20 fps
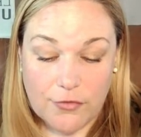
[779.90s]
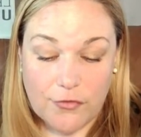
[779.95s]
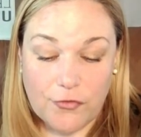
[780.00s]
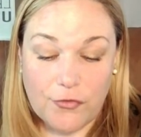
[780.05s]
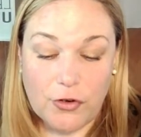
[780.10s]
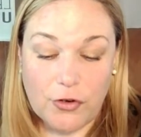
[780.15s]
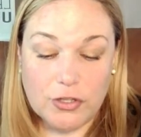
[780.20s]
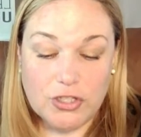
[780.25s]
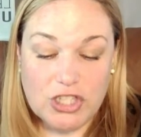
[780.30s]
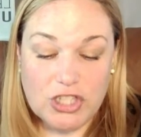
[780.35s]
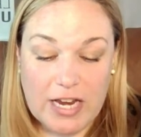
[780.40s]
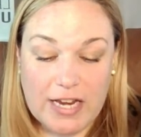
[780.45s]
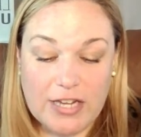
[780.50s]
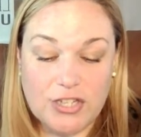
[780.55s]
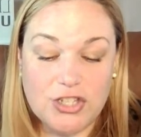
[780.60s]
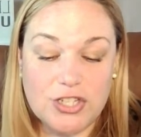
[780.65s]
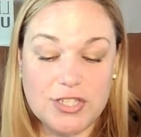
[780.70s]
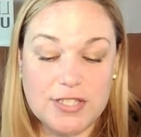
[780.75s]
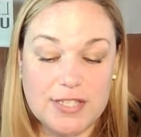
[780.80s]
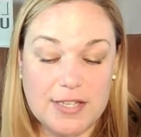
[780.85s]
for
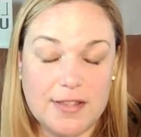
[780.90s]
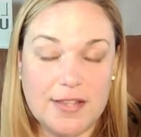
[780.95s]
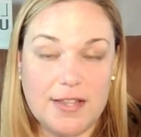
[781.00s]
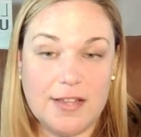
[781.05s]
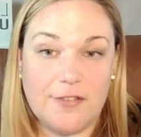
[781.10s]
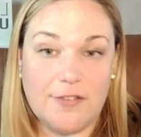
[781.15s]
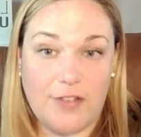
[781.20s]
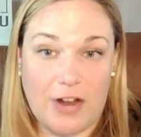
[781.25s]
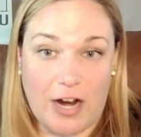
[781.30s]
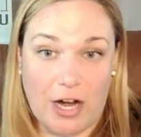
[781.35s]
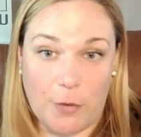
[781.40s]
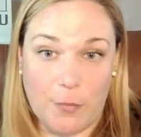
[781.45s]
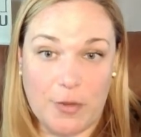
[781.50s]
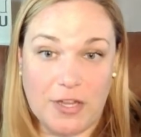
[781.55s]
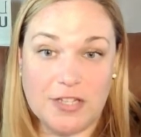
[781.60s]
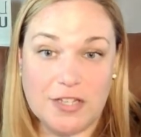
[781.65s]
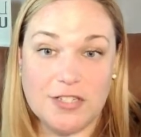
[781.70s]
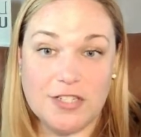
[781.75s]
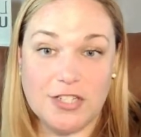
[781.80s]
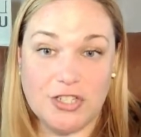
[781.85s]
changes in the
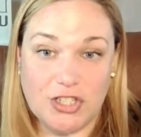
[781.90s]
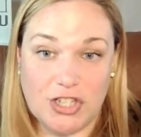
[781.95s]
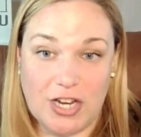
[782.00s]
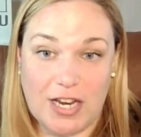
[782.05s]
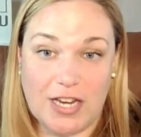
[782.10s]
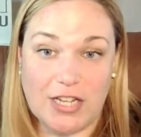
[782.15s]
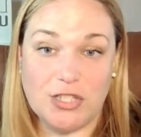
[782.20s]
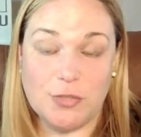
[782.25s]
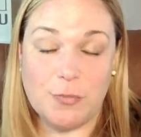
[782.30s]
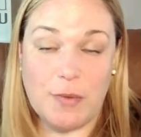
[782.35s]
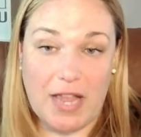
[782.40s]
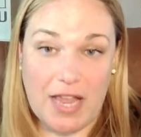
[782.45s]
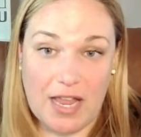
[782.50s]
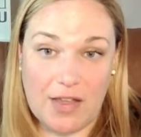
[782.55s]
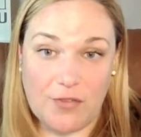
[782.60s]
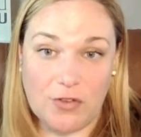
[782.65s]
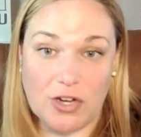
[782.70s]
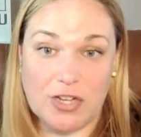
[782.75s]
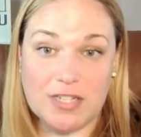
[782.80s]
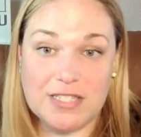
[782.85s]
environment to change
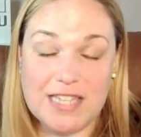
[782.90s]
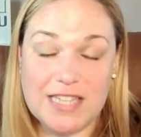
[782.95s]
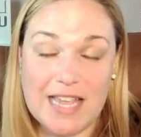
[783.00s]
behavior. It